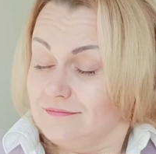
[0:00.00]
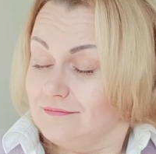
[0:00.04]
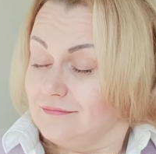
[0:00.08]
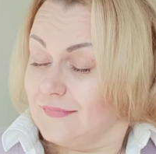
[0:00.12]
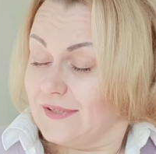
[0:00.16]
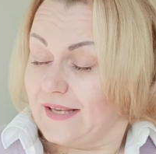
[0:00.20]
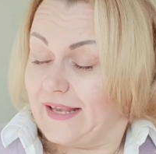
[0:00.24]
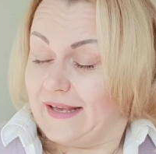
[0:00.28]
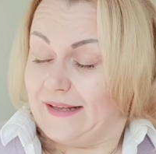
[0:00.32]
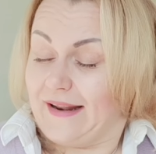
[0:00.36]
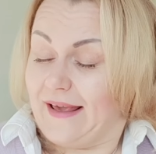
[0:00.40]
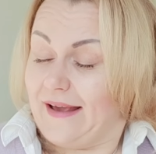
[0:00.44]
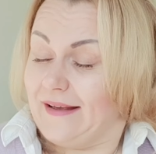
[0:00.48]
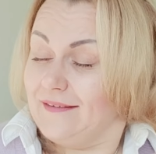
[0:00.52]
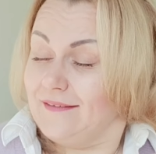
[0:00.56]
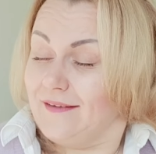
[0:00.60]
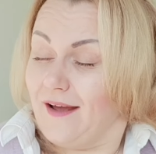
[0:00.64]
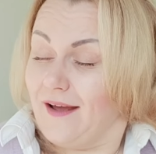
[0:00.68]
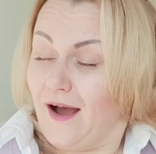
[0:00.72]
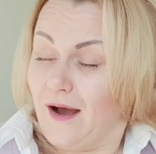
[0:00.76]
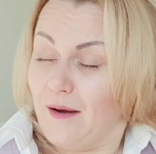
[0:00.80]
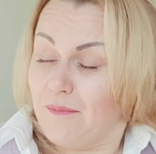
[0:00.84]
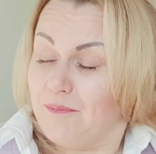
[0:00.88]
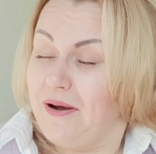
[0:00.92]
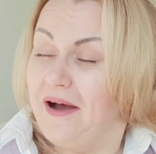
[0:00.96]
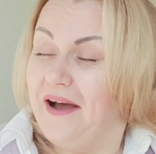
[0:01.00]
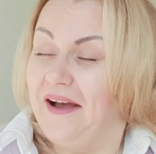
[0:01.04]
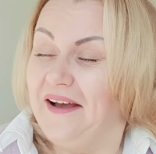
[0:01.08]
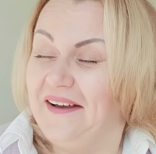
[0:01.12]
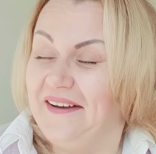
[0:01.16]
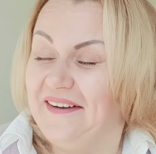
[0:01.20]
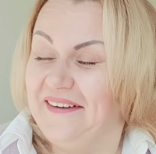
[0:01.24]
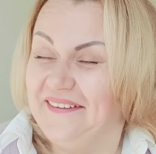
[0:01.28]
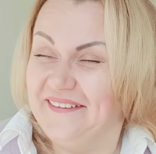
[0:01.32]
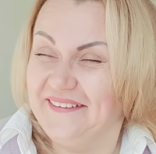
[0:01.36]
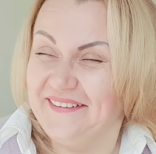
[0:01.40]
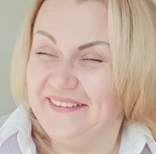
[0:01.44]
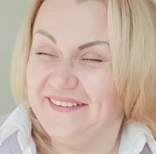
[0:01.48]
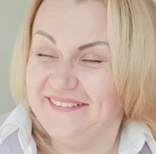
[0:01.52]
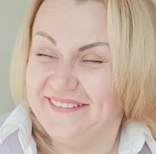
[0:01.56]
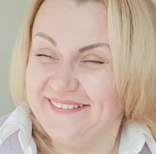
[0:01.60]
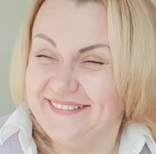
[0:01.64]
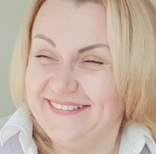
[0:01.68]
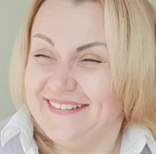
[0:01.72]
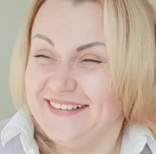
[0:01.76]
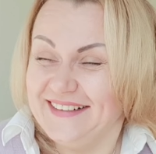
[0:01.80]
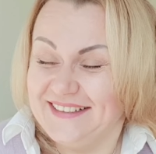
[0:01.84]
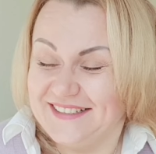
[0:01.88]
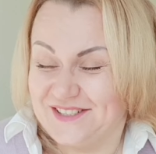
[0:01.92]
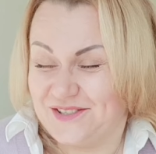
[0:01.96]
can end up
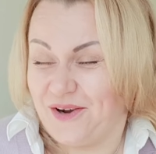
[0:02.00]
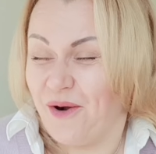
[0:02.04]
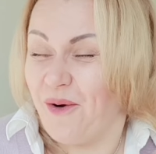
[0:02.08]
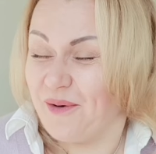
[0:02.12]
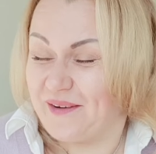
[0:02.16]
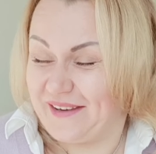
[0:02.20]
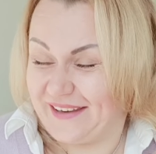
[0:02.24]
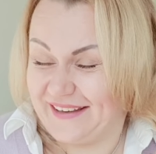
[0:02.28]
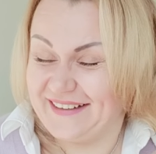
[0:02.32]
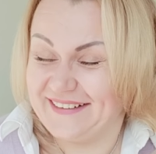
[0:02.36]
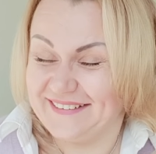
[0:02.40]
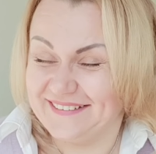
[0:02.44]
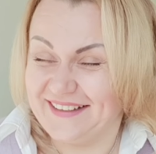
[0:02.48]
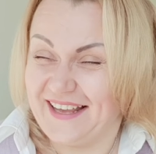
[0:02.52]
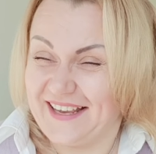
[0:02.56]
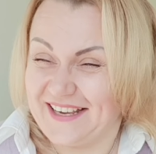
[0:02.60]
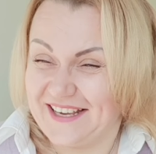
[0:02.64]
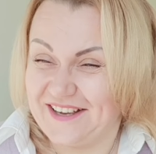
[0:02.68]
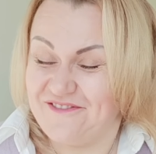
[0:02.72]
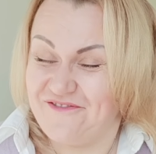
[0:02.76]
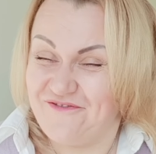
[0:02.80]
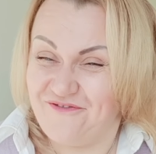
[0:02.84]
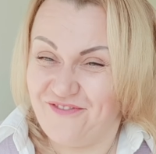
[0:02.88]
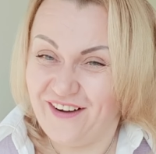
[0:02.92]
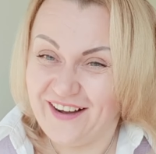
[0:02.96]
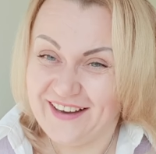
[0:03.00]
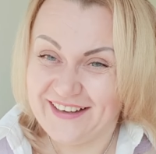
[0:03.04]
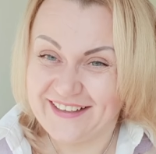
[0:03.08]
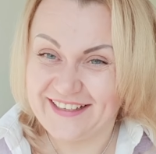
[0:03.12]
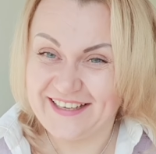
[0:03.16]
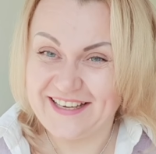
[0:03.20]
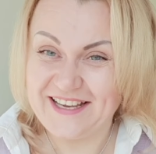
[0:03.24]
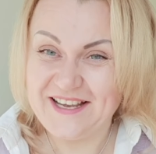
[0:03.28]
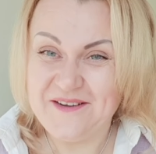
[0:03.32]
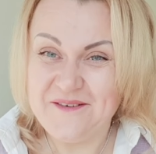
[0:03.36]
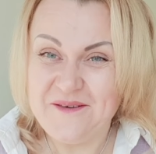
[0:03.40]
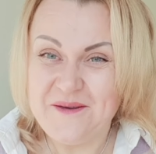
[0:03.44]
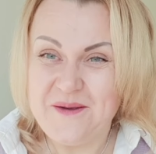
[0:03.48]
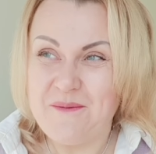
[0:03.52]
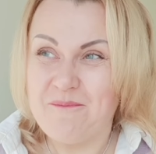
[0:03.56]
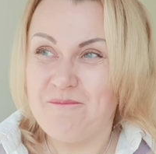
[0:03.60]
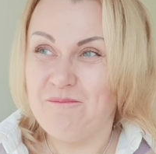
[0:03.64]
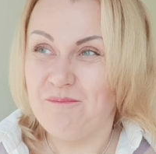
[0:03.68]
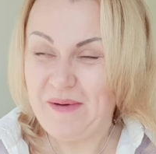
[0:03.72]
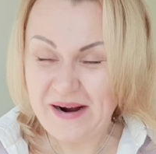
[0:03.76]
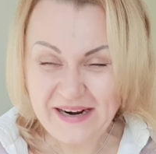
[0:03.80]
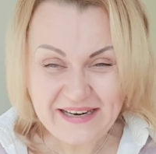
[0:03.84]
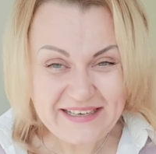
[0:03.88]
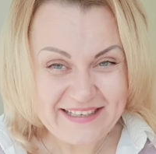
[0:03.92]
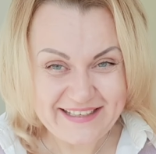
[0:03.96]
talking like a funny
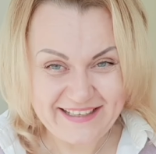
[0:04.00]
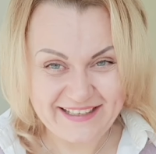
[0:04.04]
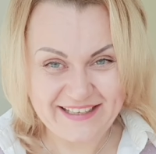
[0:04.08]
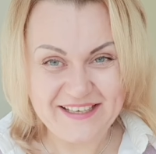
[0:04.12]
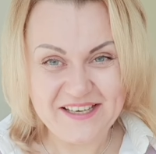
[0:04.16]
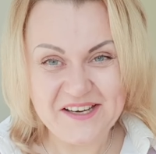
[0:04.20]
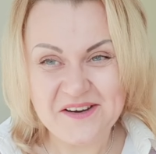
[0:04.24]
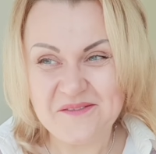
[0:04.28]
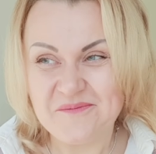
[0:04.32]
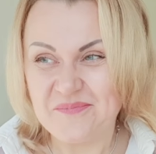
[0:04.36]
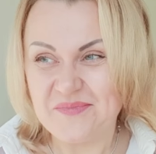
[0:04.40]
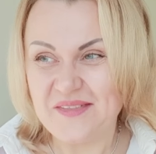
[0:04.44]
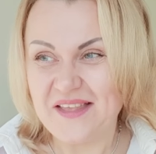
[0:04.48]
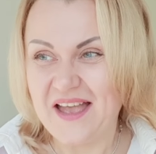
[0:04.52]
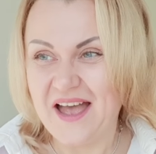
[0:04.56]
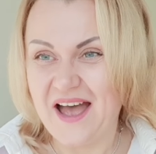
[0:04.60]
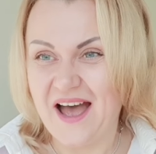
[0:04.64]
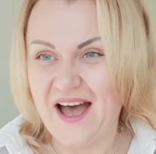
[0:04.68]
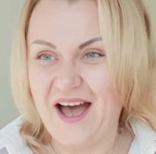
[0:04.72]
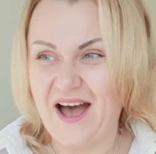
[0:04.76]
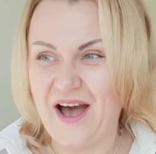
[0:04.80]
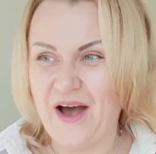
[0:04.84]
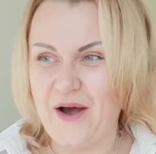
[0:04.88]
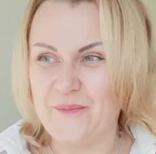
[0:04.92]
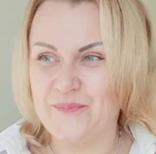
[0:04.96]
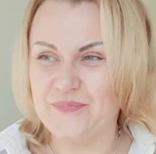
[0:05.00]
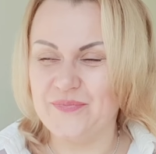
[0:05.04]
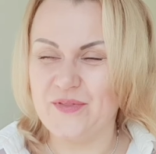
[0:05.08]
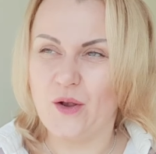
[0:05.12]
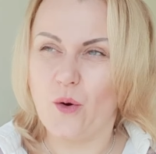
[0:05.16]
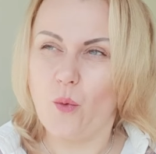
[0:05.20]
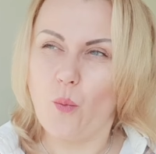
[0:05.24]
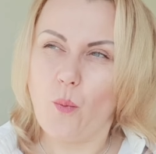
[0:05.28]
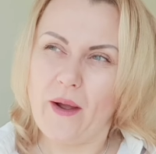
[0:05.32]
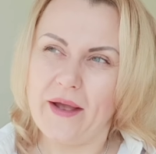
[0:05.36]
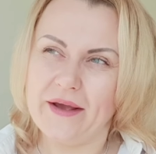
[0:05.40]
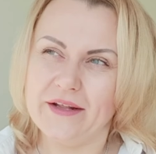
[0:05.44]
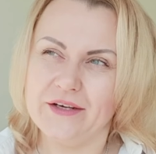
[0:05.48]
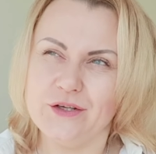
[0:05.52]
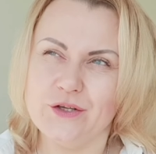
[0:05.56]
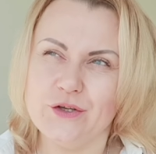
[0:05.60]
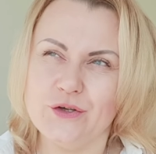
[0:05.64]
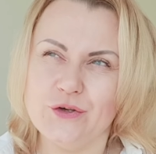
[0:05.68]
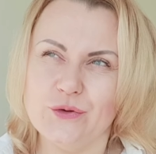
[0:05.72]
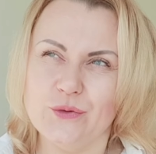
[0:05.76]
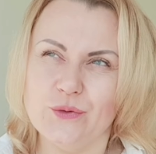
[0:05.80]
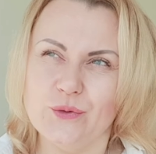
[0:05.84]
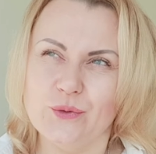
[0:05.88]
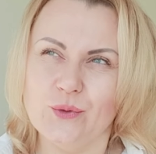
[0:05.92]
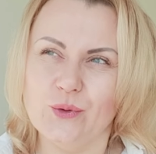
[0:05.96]
monkey when
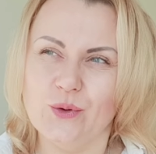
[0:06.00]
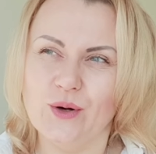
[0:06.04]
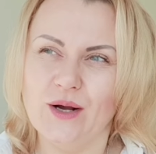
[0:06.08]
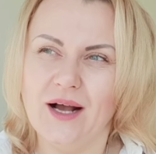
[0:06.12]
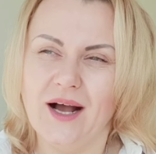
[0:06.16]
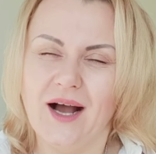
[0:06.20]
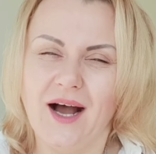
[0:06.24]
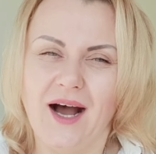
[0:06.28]
you